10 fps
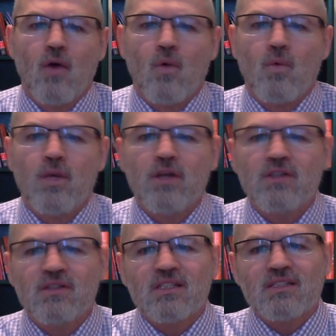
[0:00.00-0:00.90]
Readers
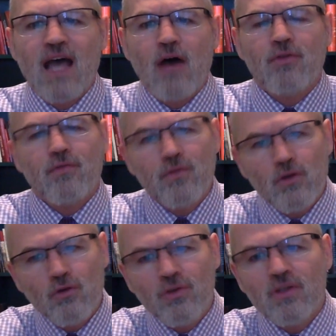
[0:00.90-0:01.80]
in the South
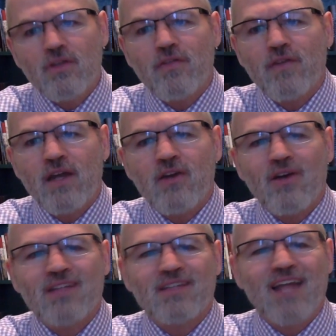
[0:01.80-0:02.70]
viewed the Defender
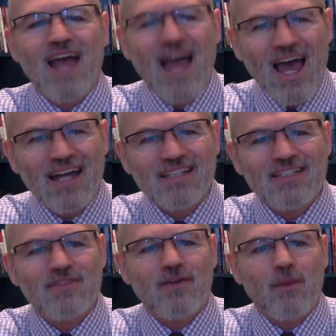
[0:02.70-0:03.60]
as an
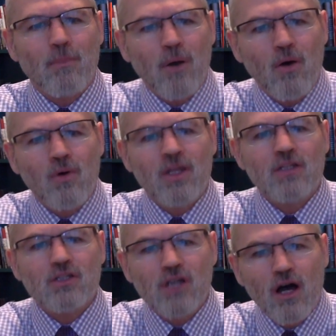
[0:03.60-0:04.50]
active opponent
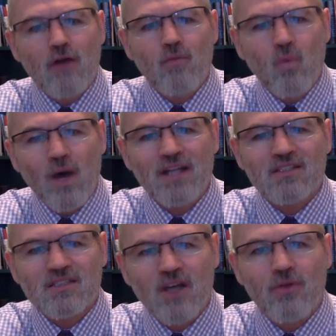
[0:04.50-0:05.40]
of white
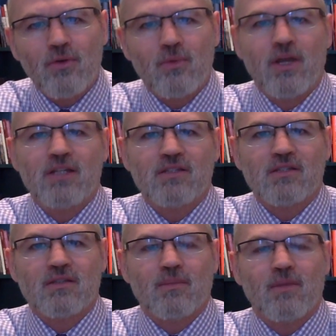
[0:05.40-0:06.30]
Southern
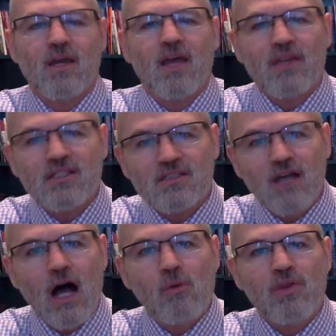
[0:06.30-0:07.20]
racism. They
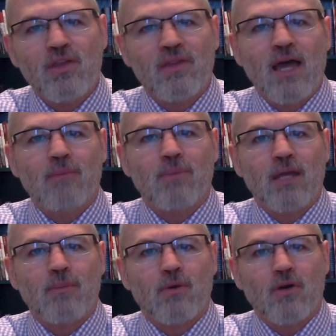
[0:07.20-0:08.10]
saw within that
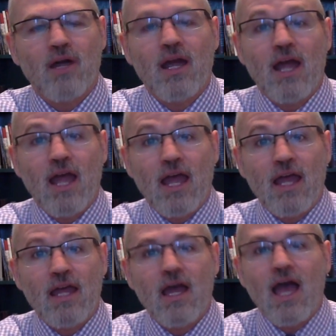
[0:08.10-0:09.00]
paper
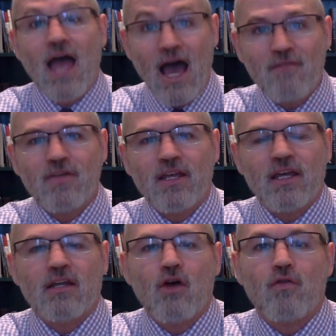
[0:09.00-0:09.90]
an
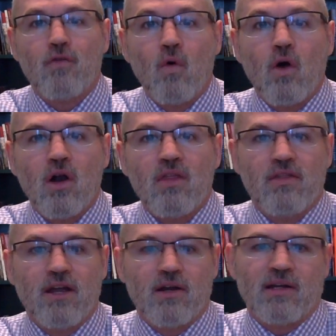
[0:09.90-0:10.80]
advocate for
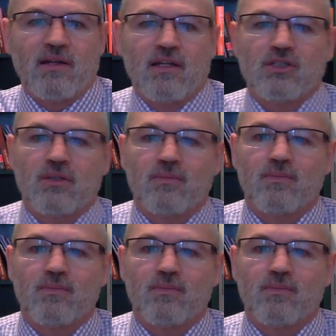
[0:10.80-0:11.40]
their condition.